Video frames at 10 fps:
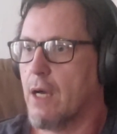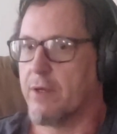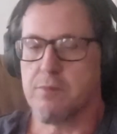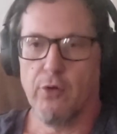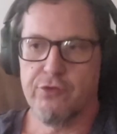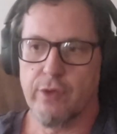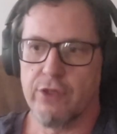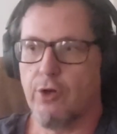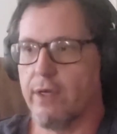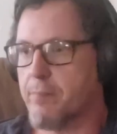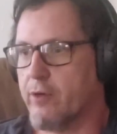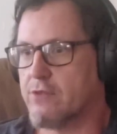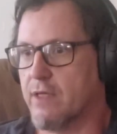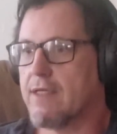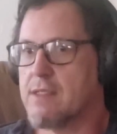exposed to it and you don't
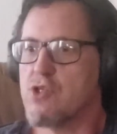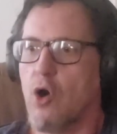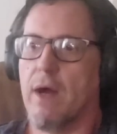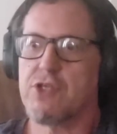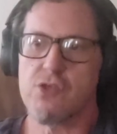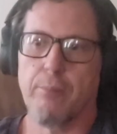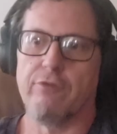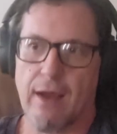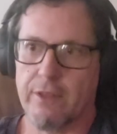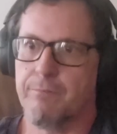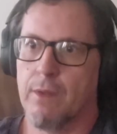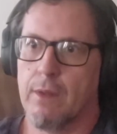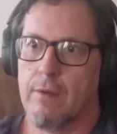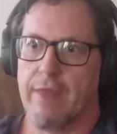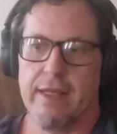experience it, it exists so much and so profoundly
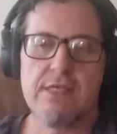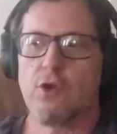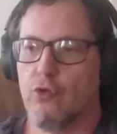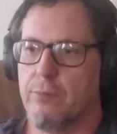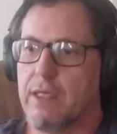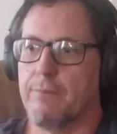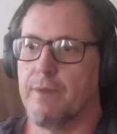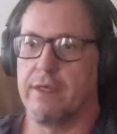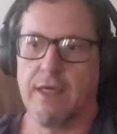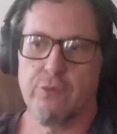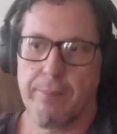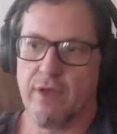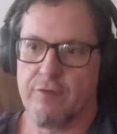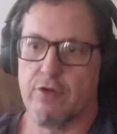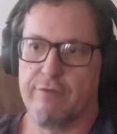that it is the golden mean. It does
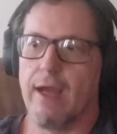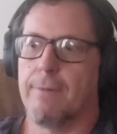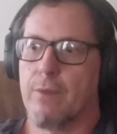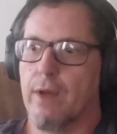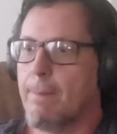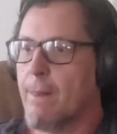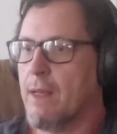represent fearfi, right?